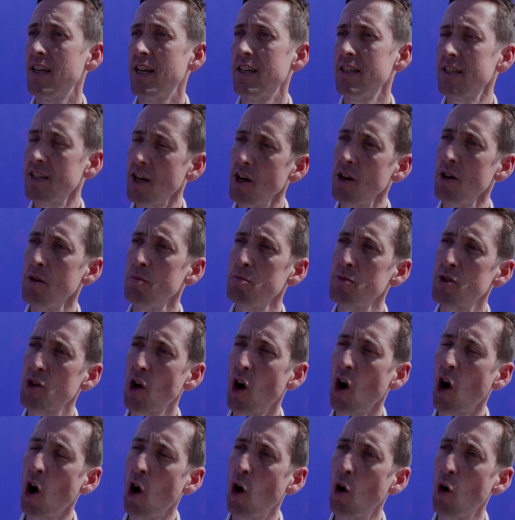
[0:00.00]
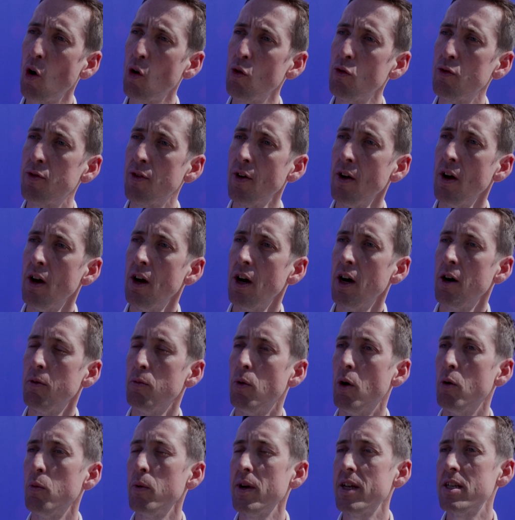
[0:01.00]
In terms of
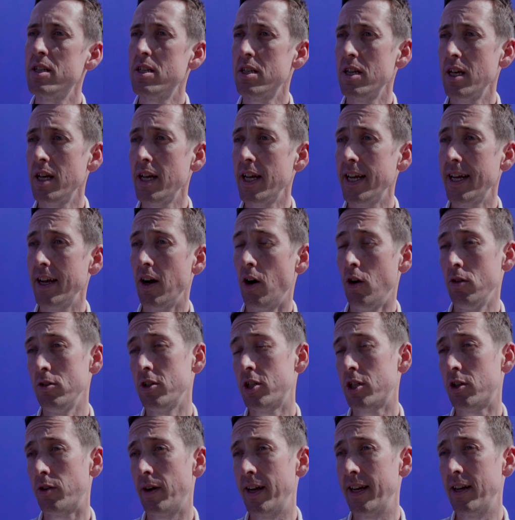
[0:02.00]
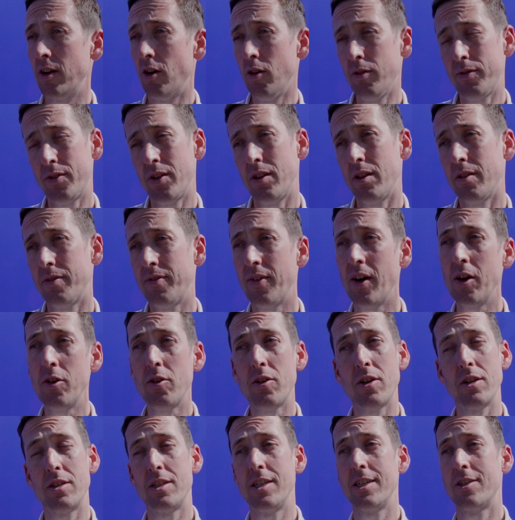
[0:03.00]
what we see on screen, often the
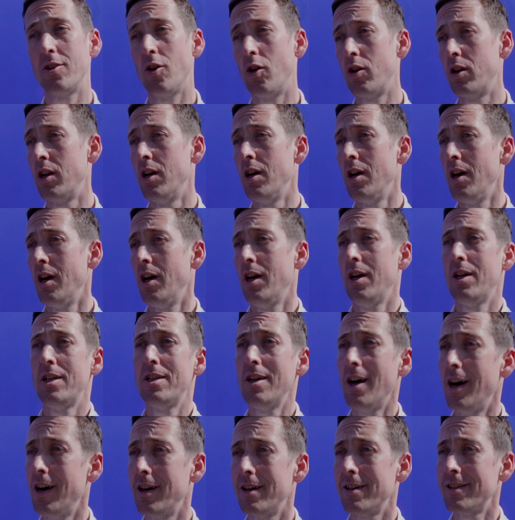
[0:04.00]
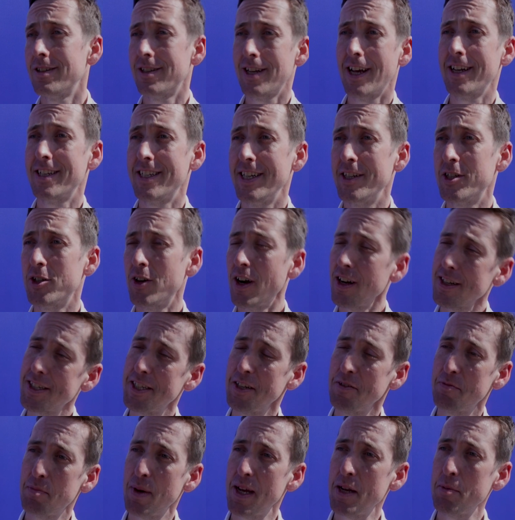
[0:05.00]
focus is on young, sexy,
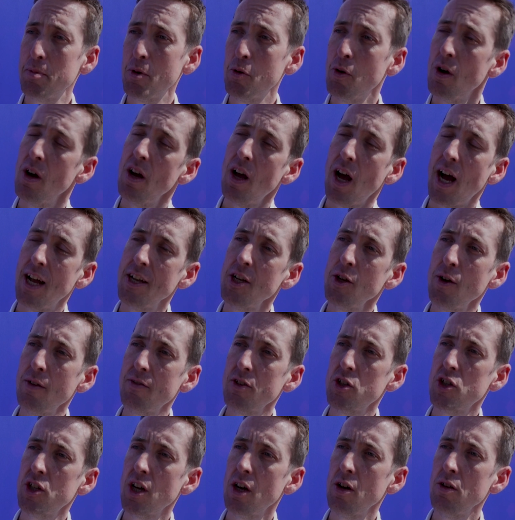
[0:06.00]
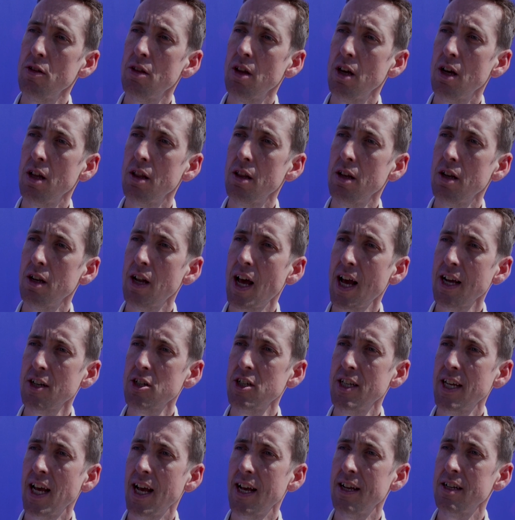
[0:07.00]
attractive people, and you have a show that
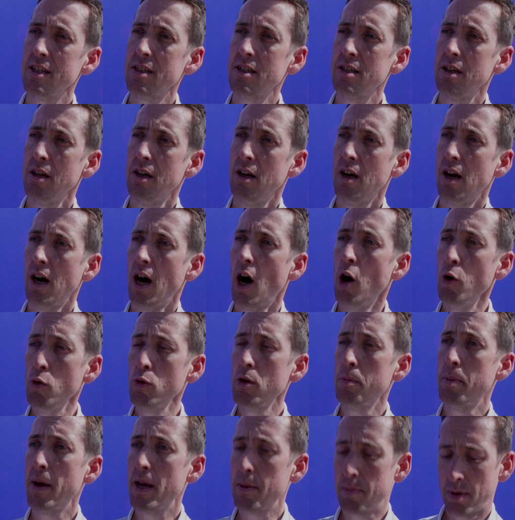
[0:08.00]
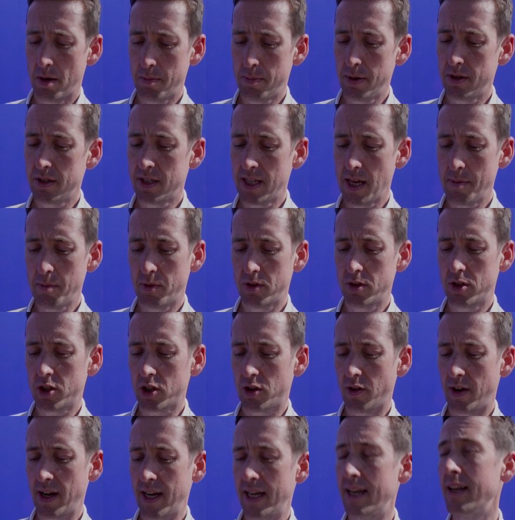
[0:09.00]
actually has older people and puts them on
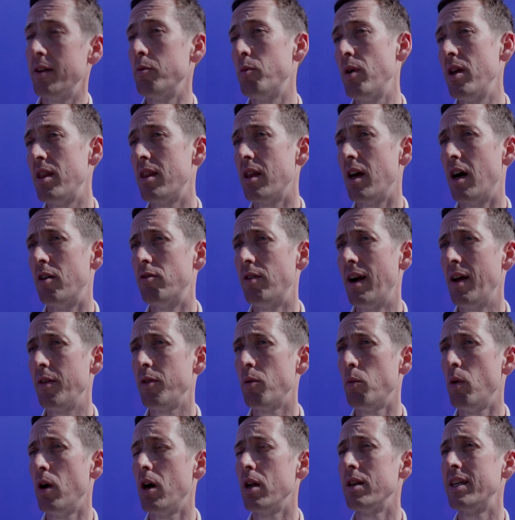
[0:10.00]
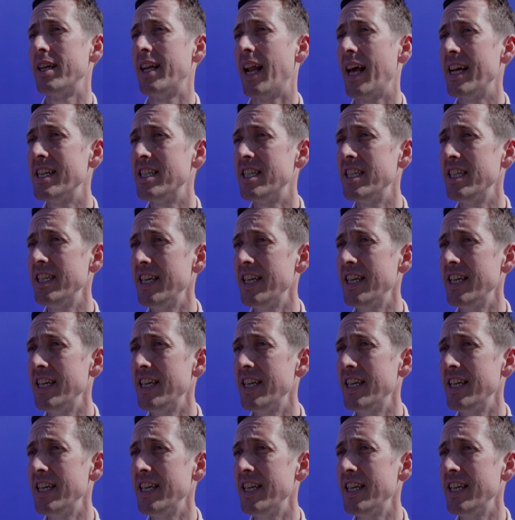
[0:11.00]
screen with Around the World in 80